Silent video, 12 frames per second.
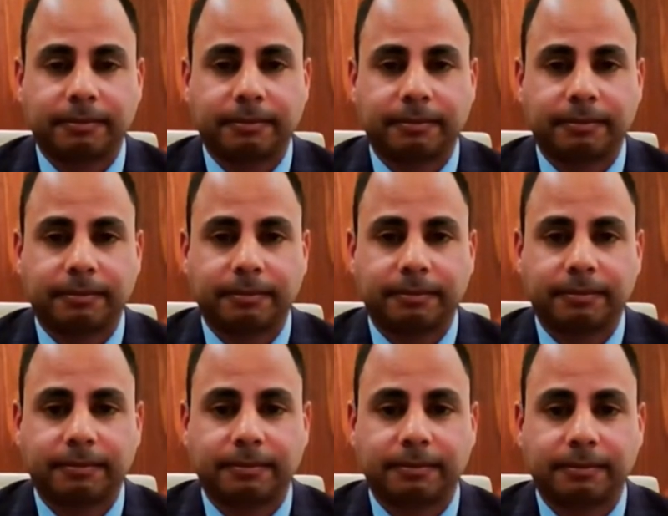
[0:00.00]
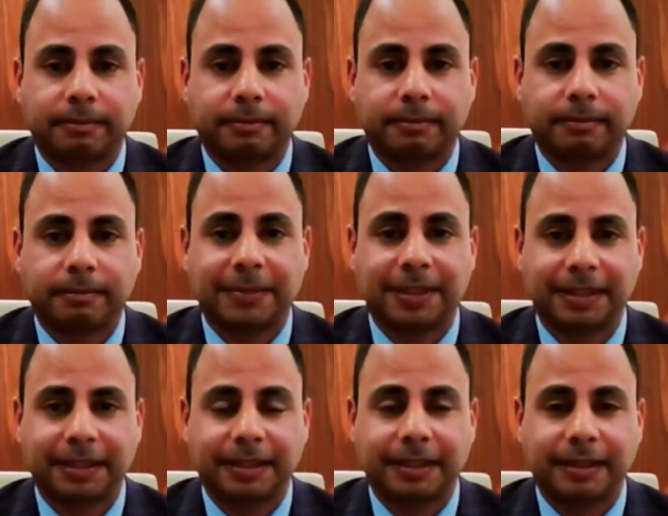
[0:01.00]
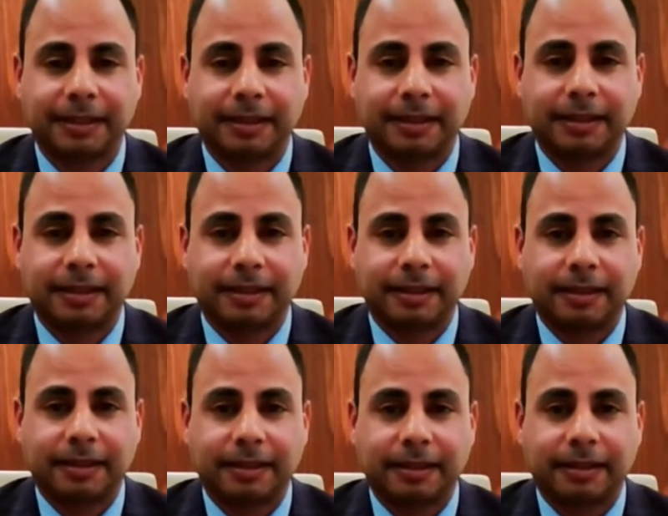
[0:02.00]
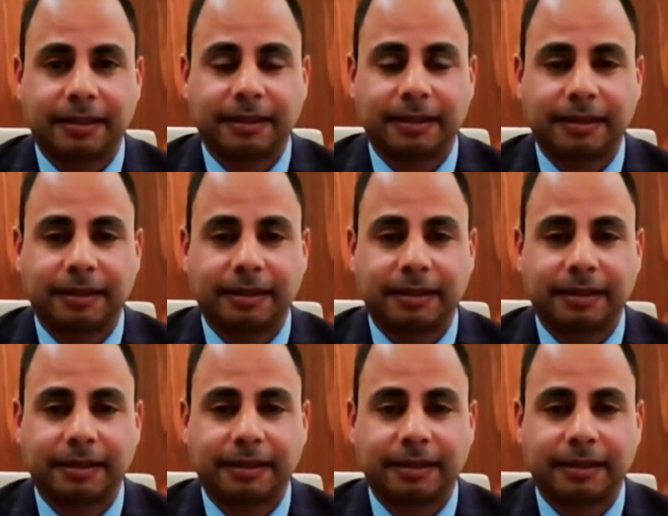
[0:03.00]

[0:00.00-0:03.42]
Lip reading: (not speaking)